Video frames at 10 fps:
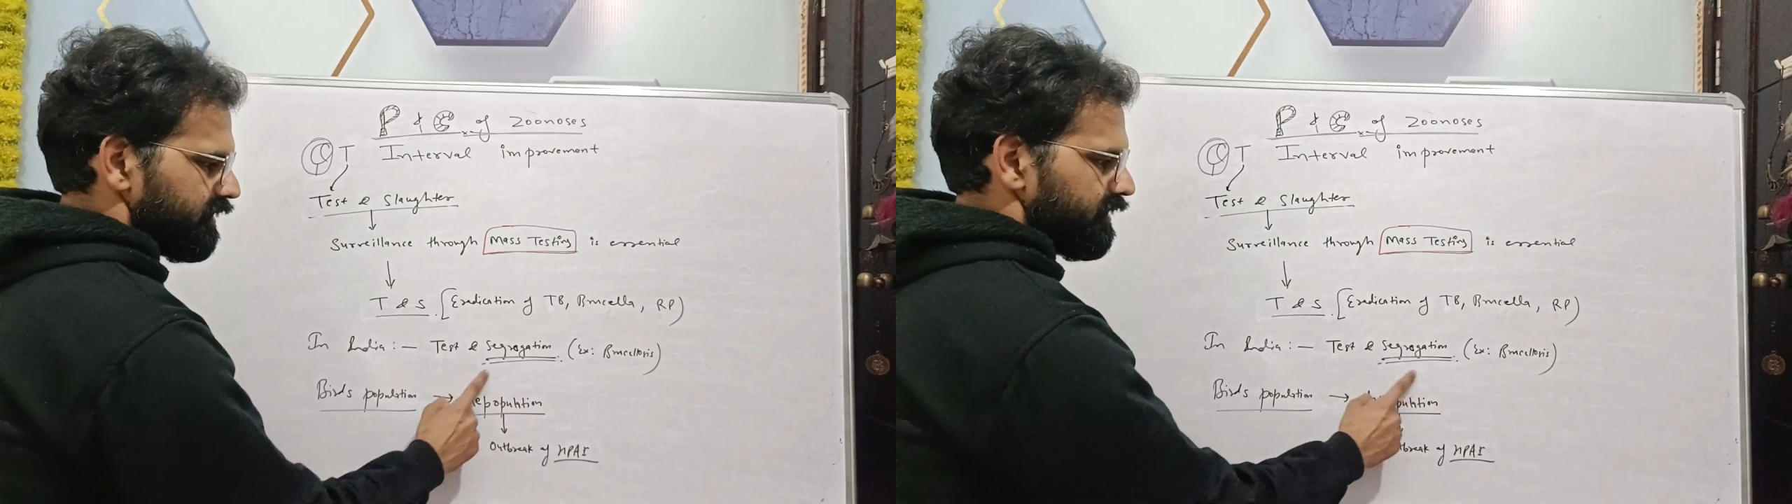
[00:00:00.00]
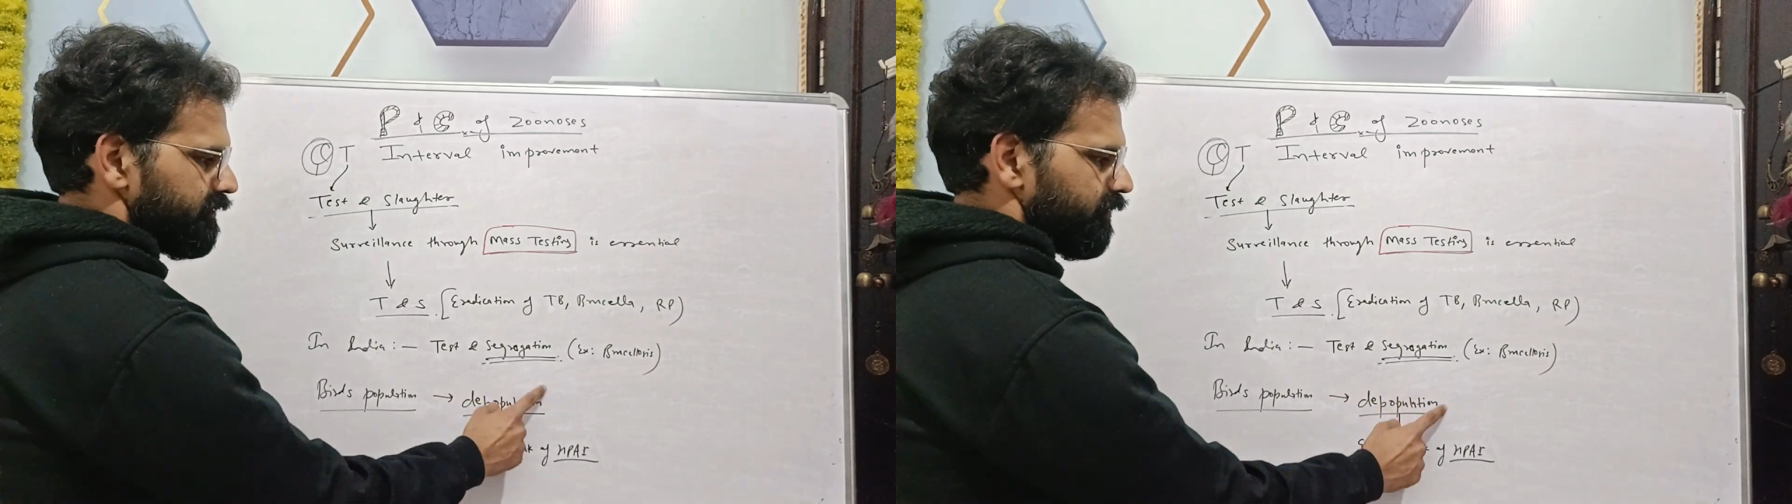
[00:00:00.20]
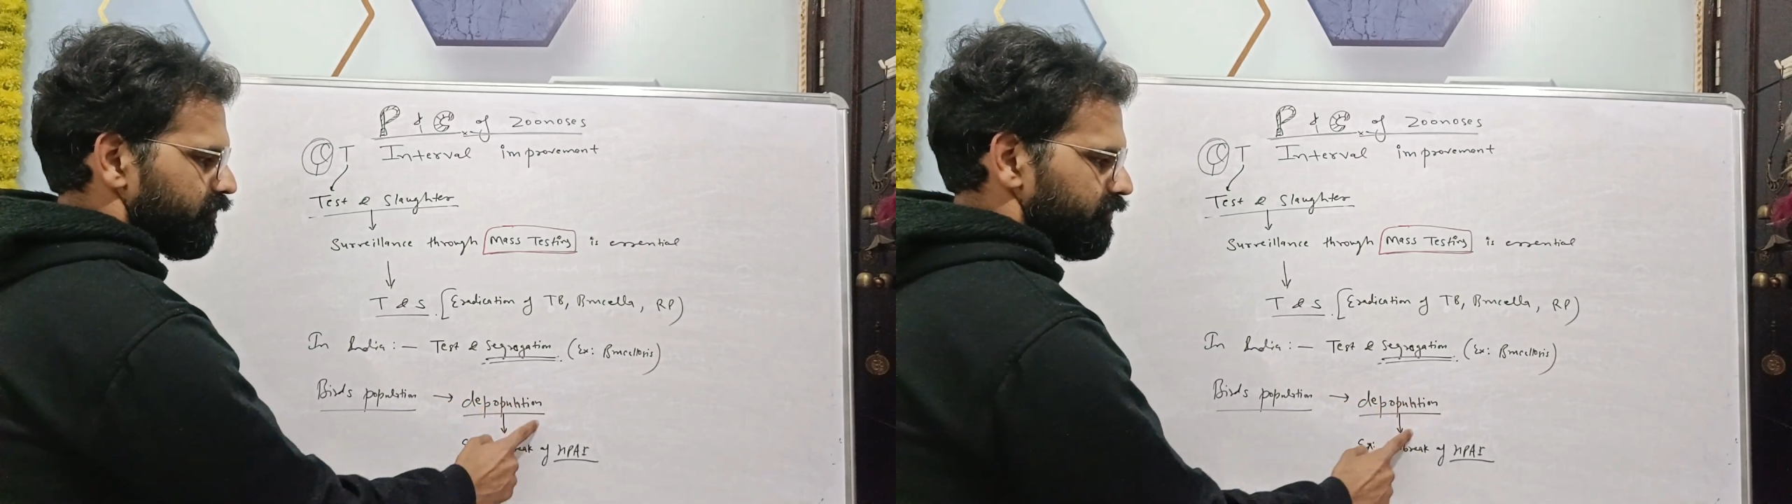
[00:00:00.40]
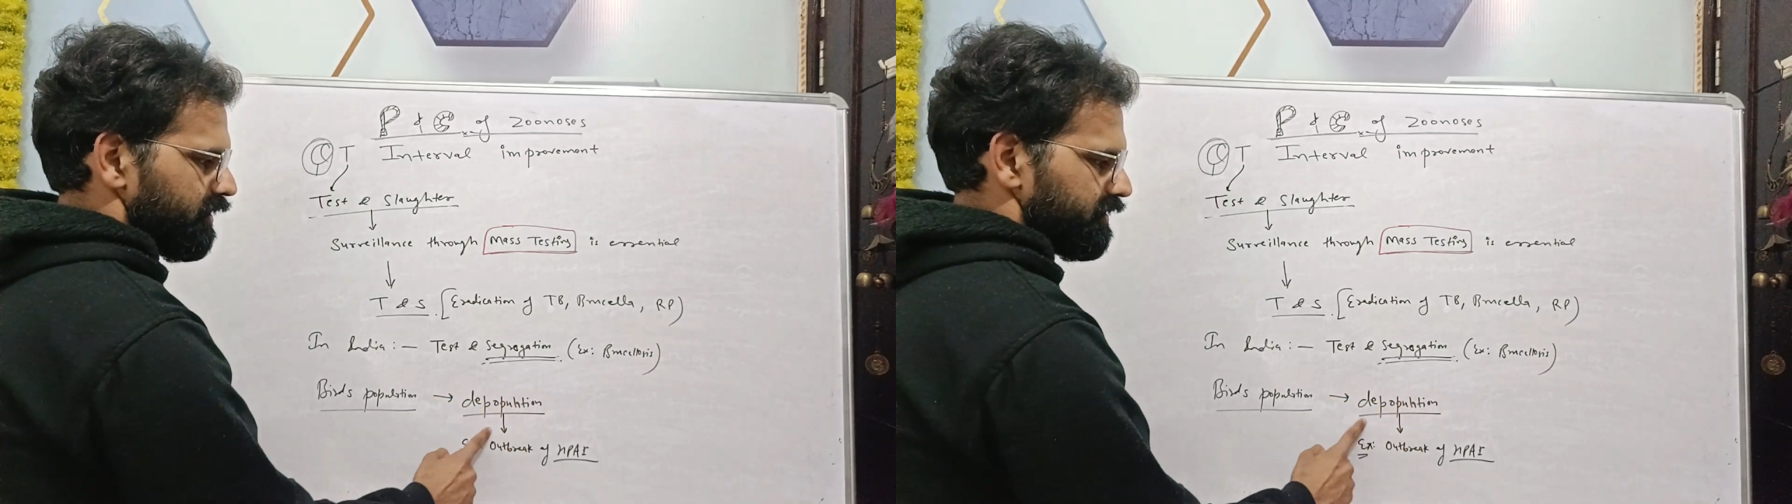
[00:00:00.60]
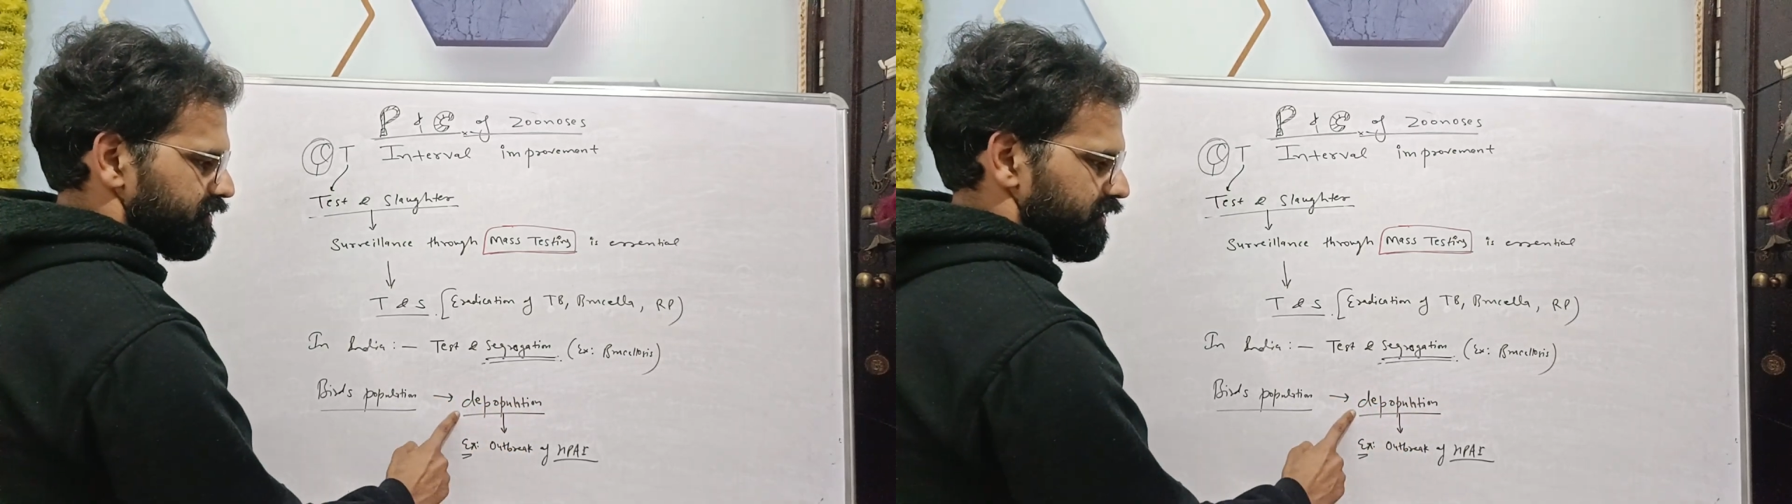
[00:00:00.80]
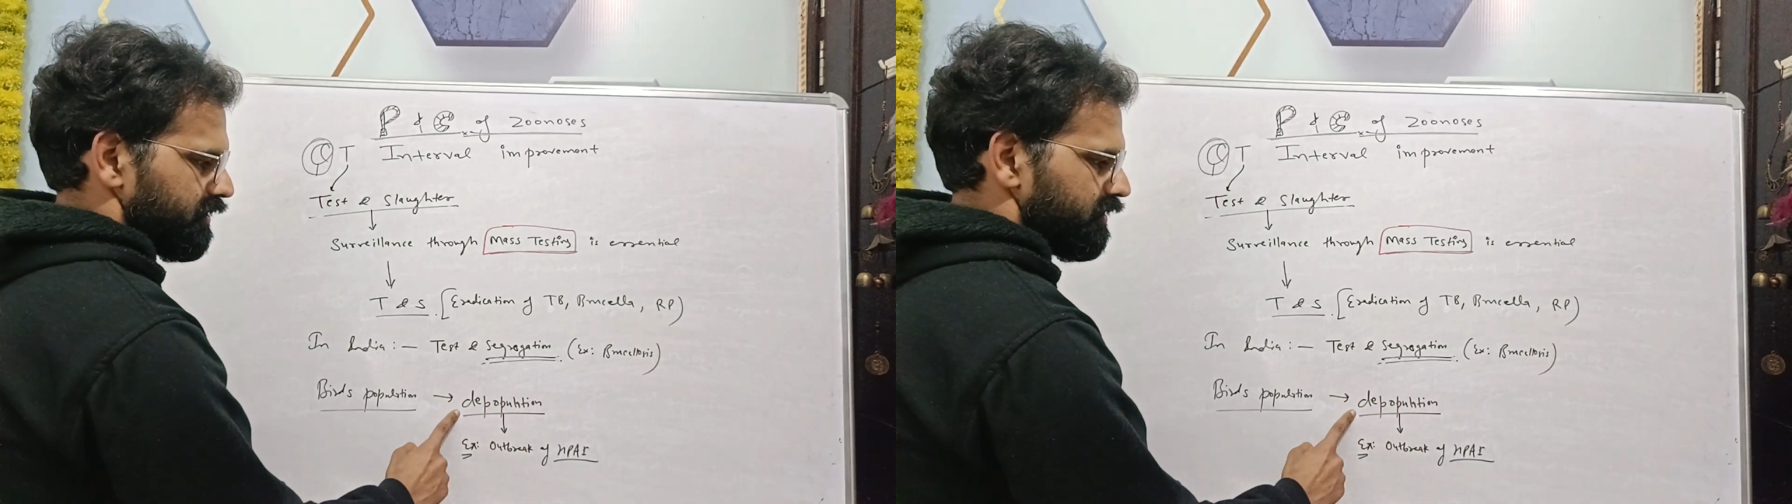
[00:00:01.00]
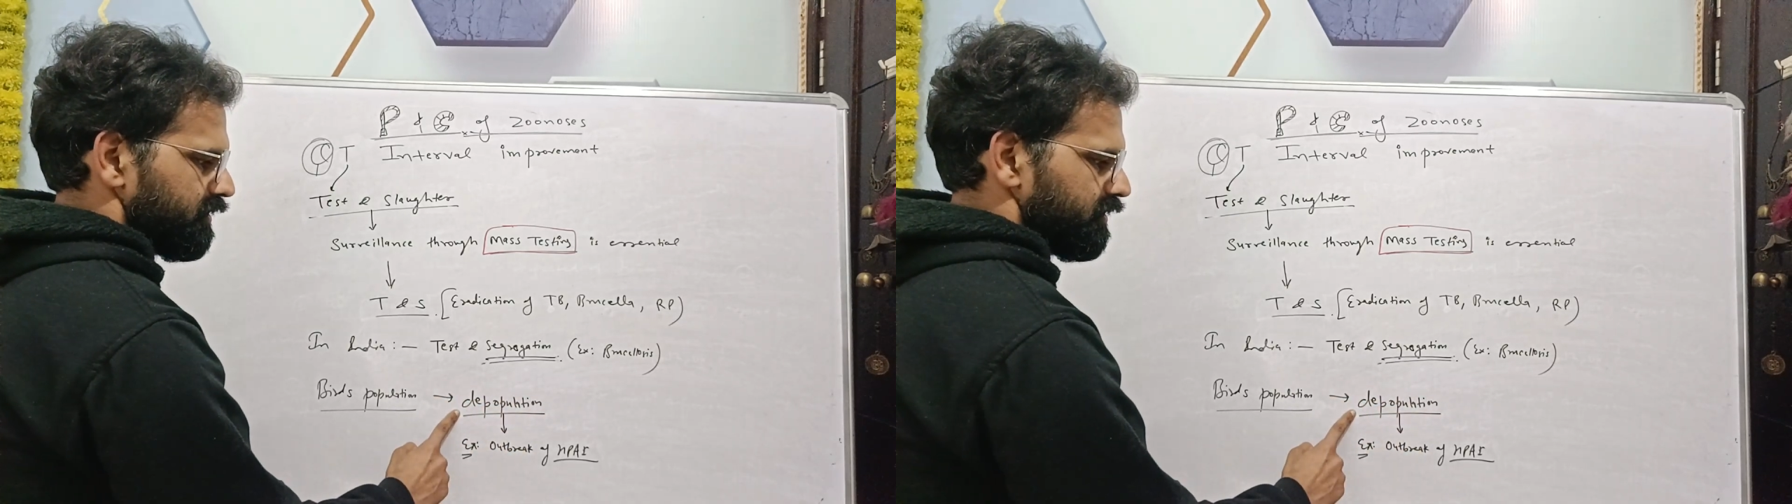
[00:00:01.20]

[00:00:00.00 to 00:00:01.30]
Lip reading: depopulation.